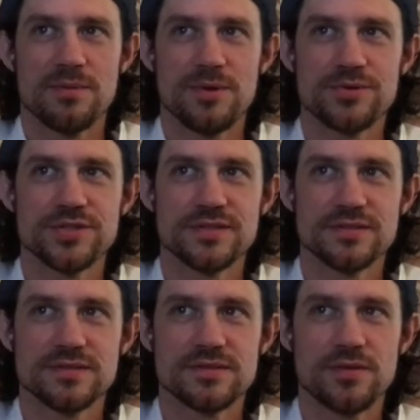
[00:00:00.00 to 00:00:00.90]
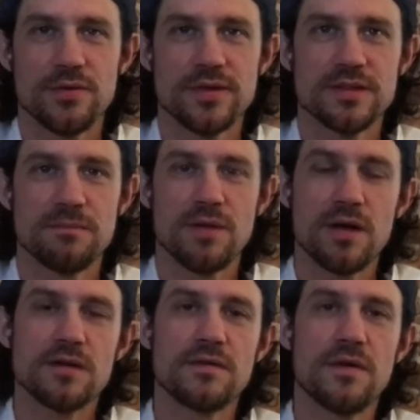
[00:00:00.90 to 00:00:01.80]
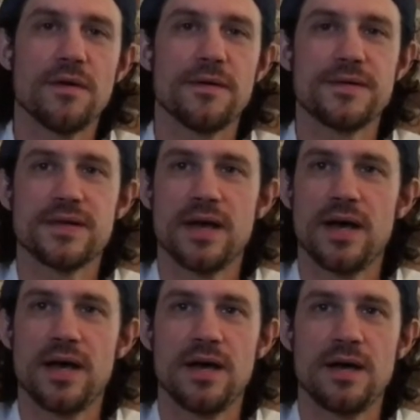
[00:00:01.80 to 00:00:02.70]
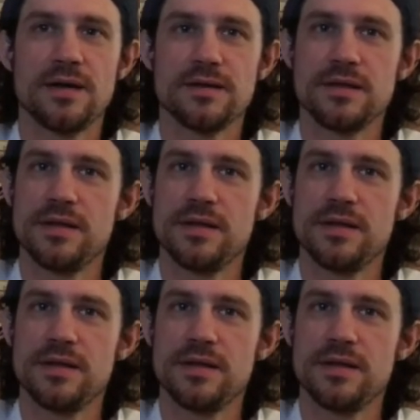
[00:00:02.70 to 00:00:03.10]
Promotions during the Block of Art?